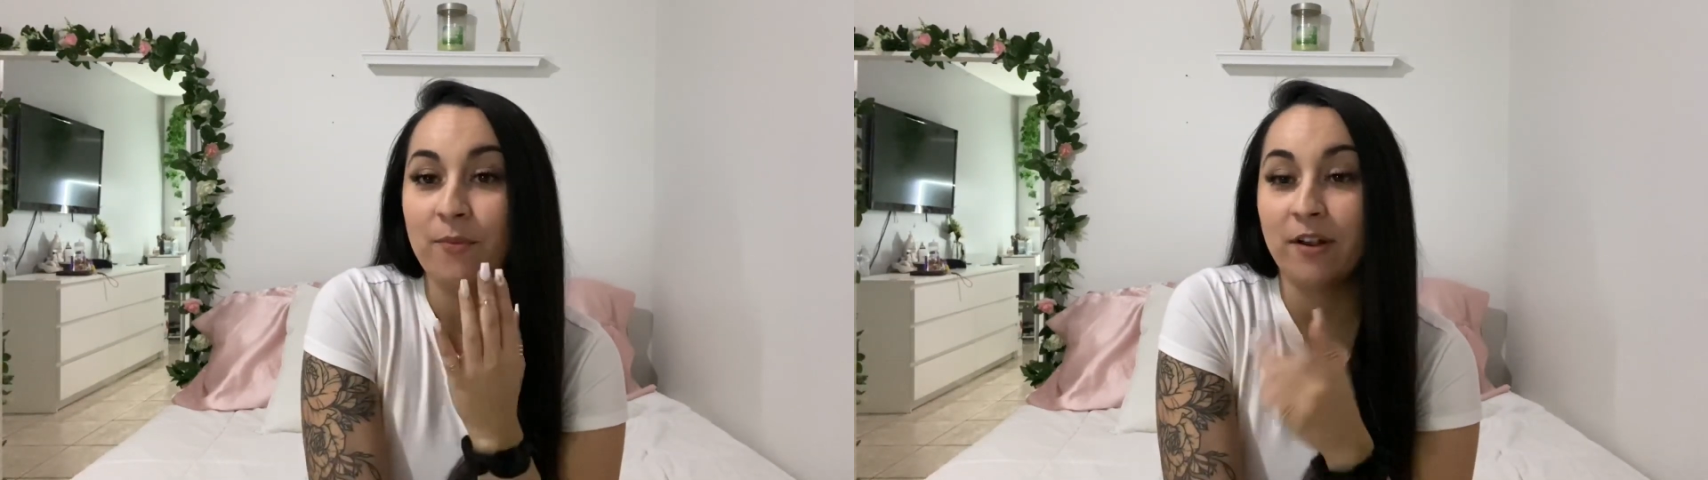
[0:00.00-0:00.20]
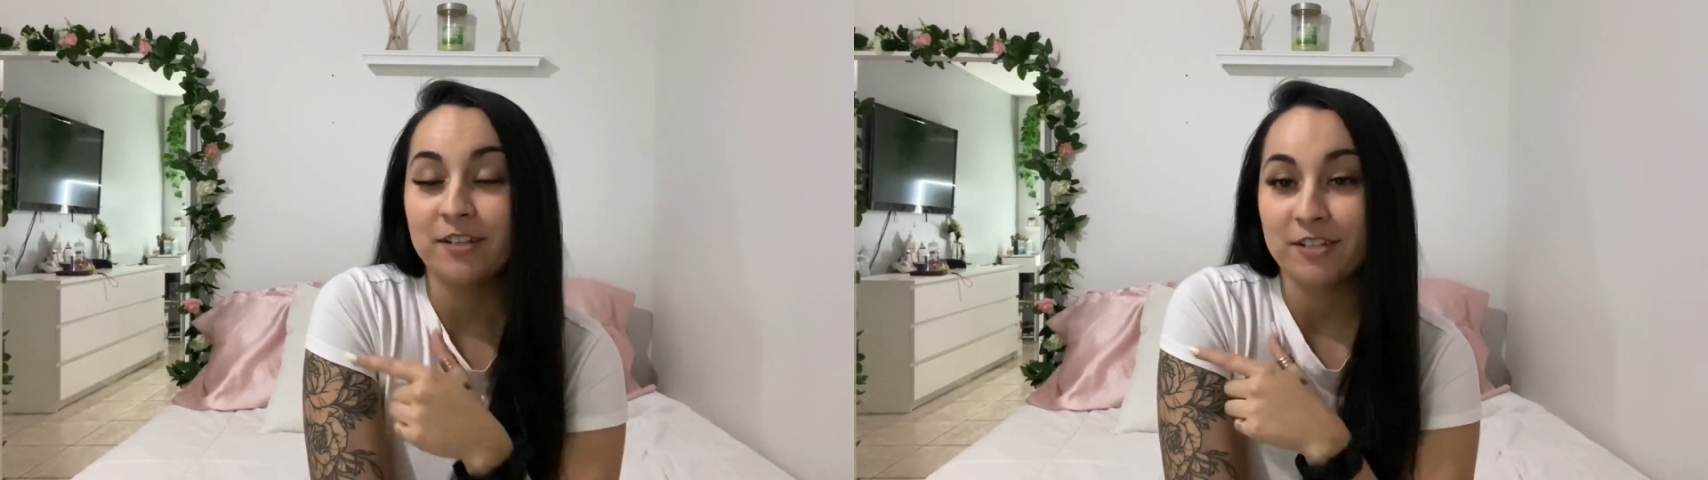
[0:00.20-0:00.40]

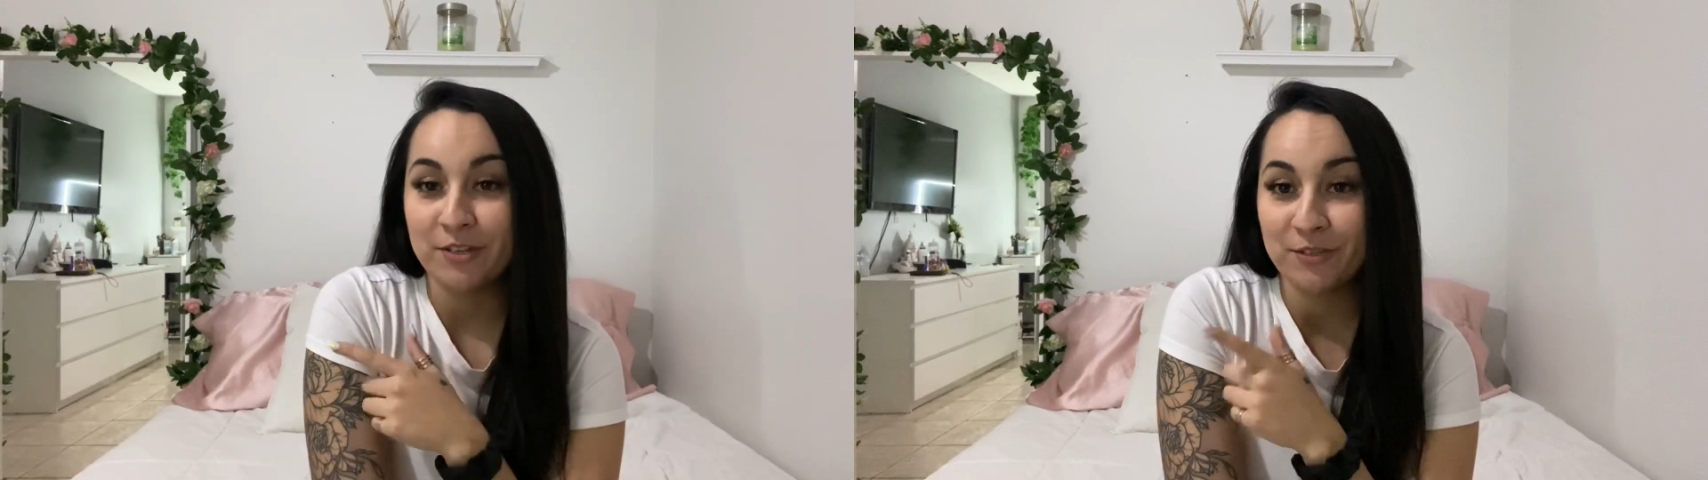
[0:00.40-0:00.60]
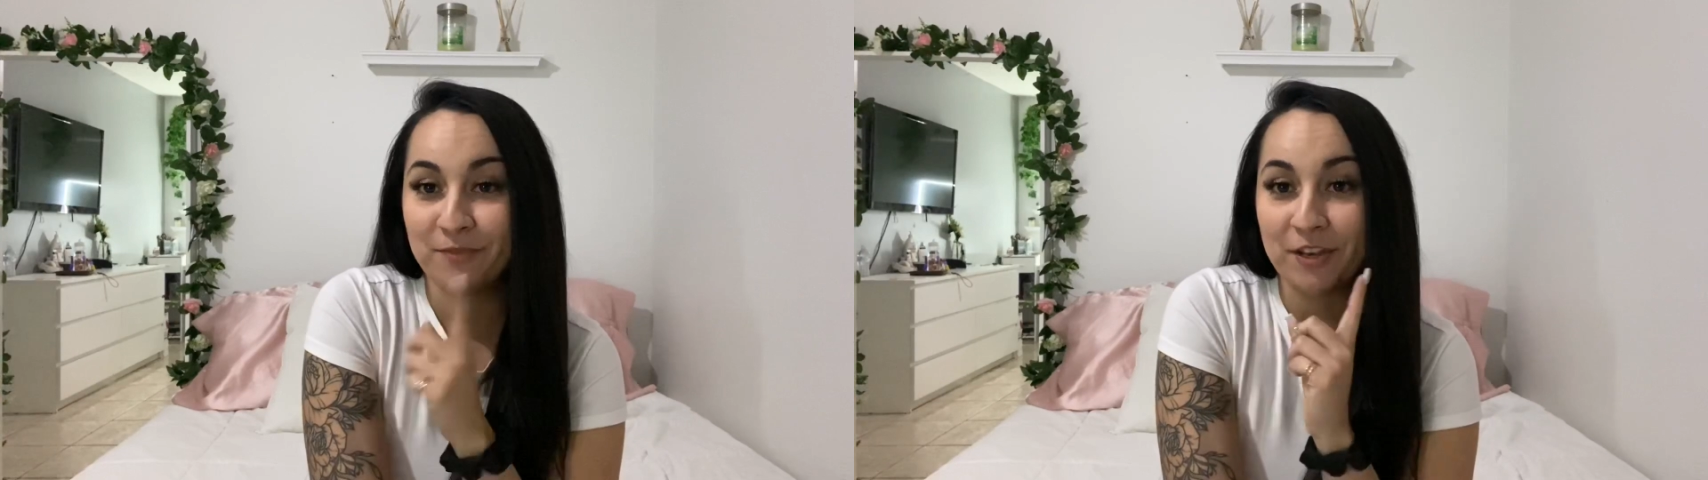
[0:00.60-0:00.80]
watched a
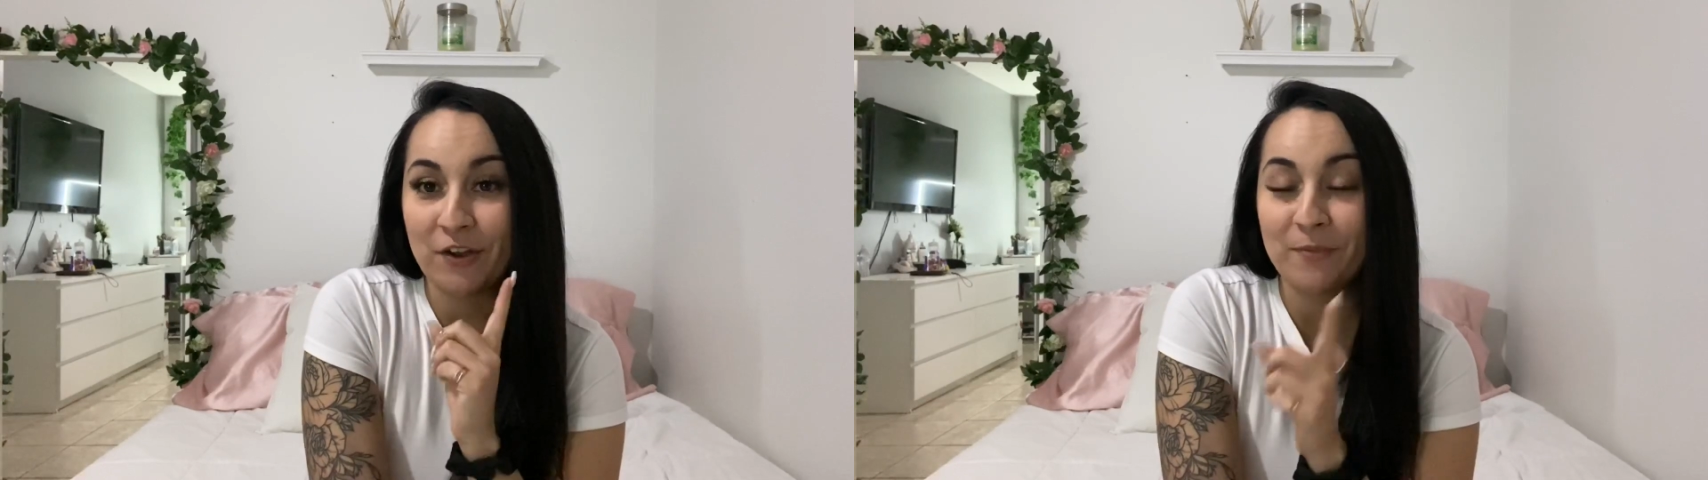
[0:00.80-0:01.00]
YouTube video